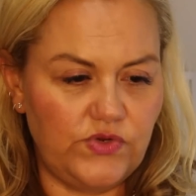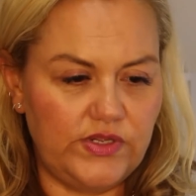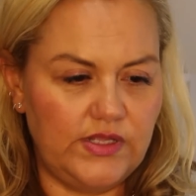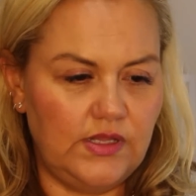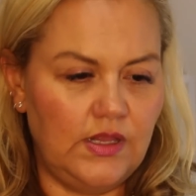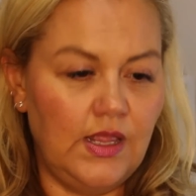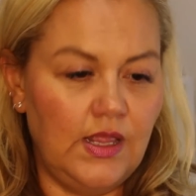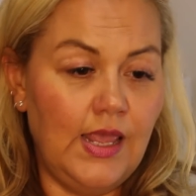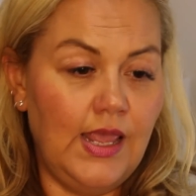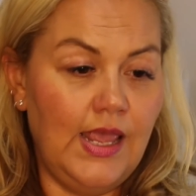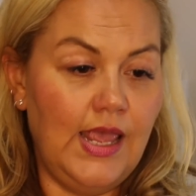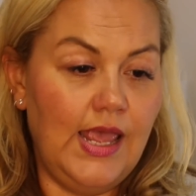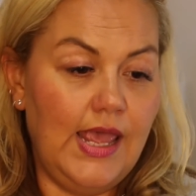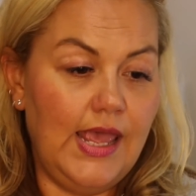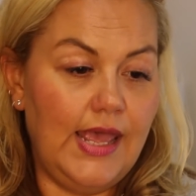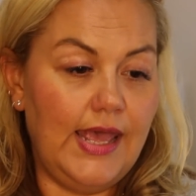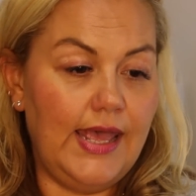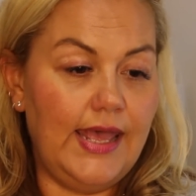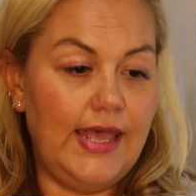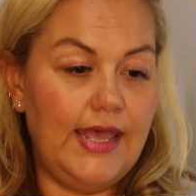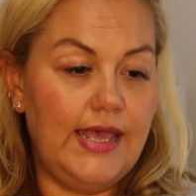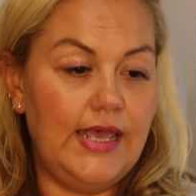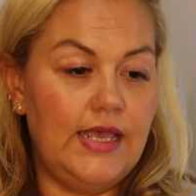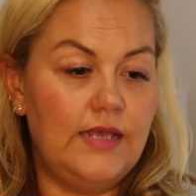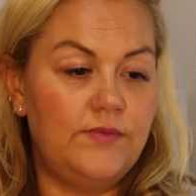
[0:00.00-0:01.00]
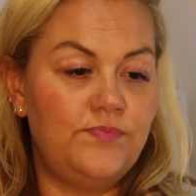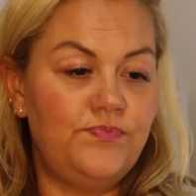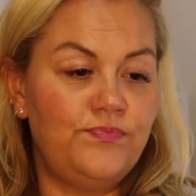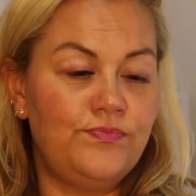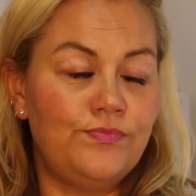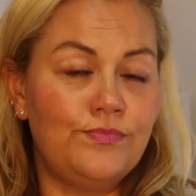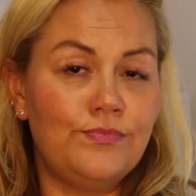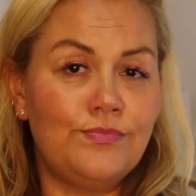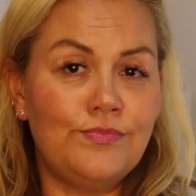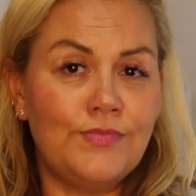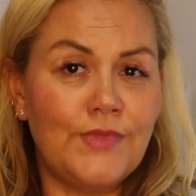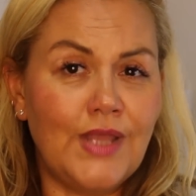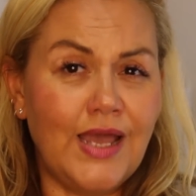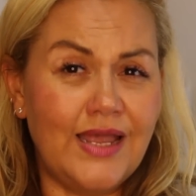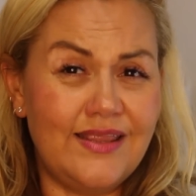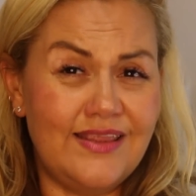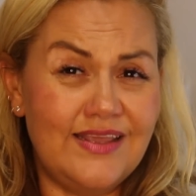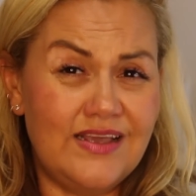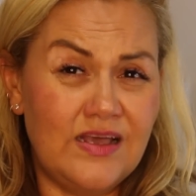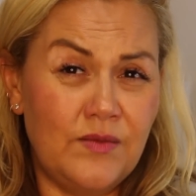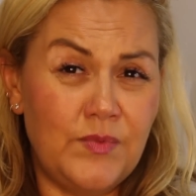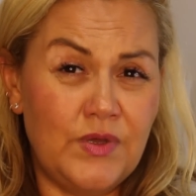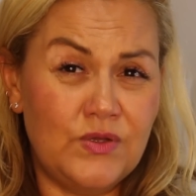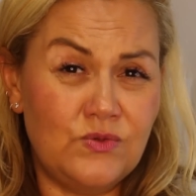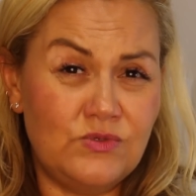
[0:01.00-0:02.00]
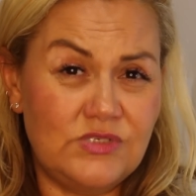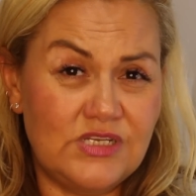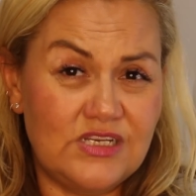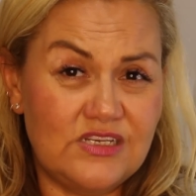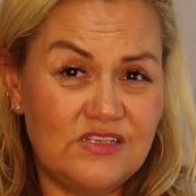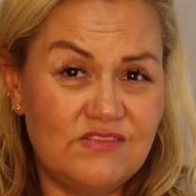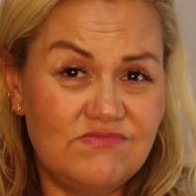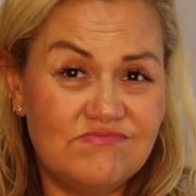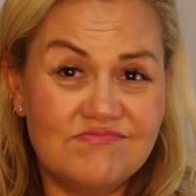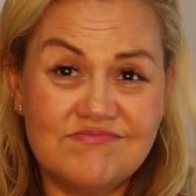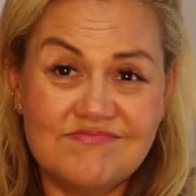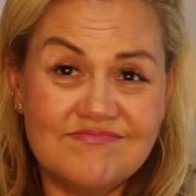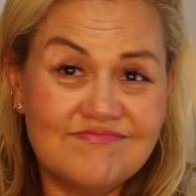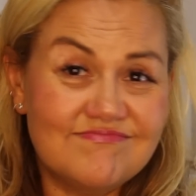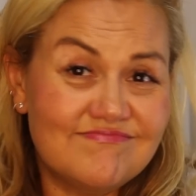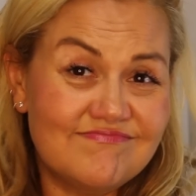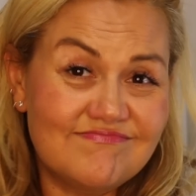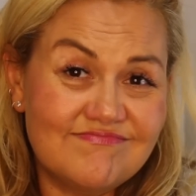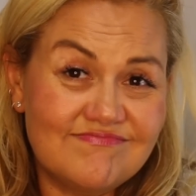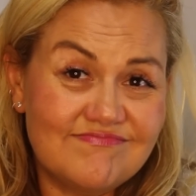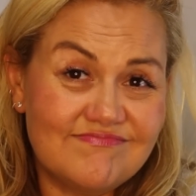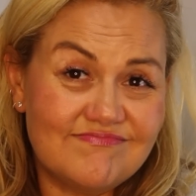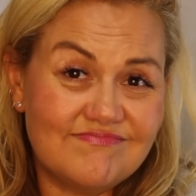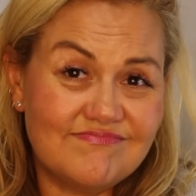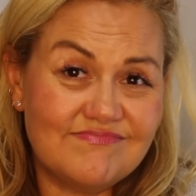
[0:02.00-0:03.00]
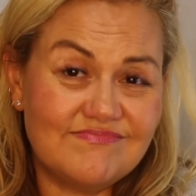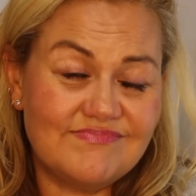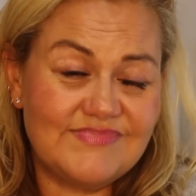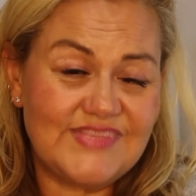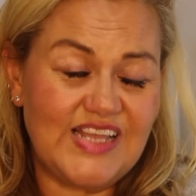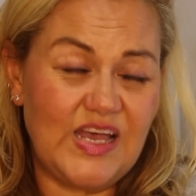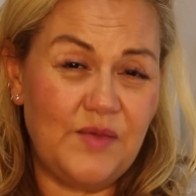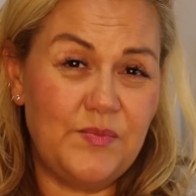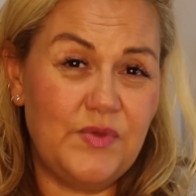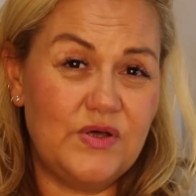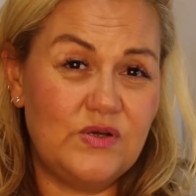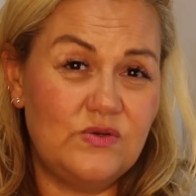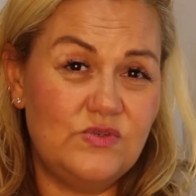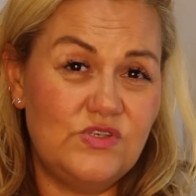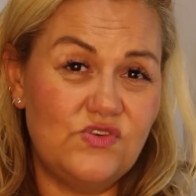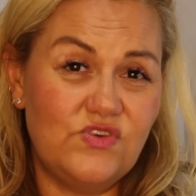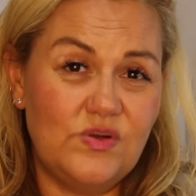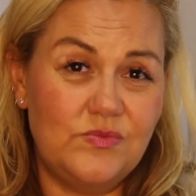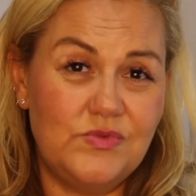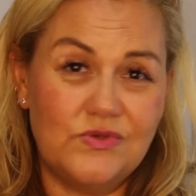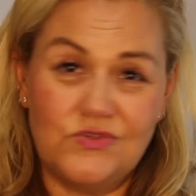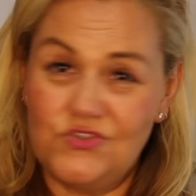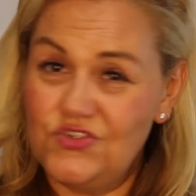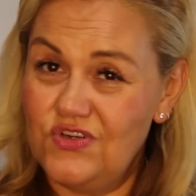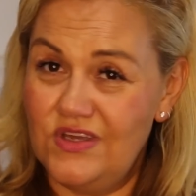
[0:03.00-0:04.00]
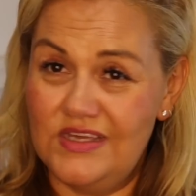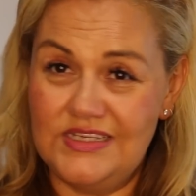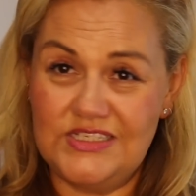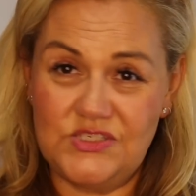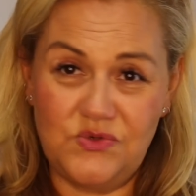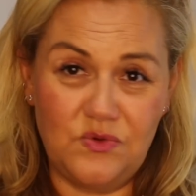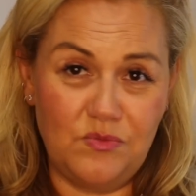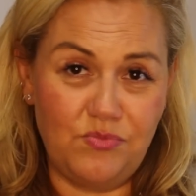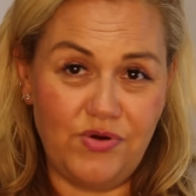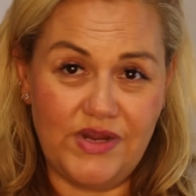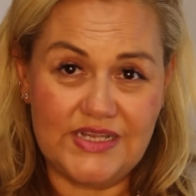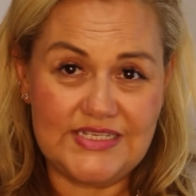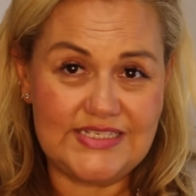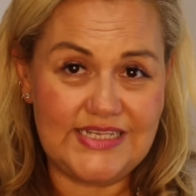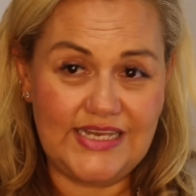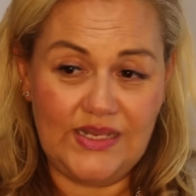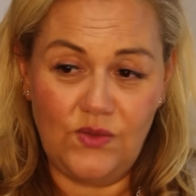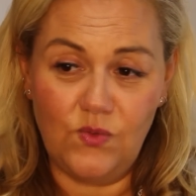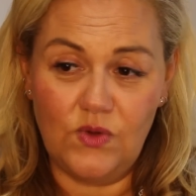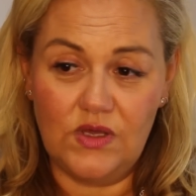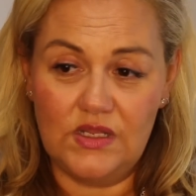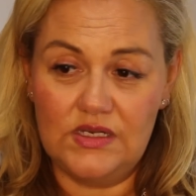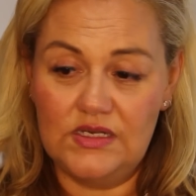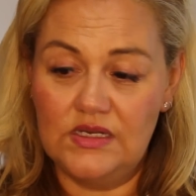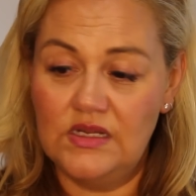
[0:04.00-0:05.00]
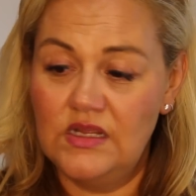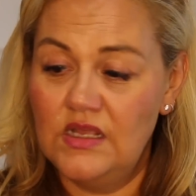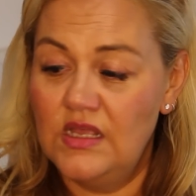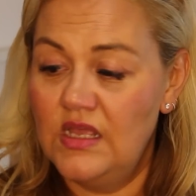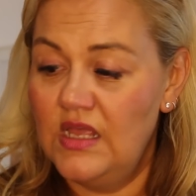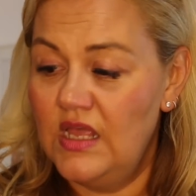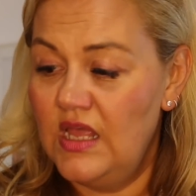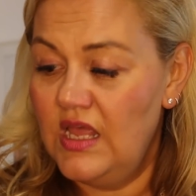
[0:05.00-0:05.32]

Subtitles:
real. I think I'm older, I'm not trying to impress anyone.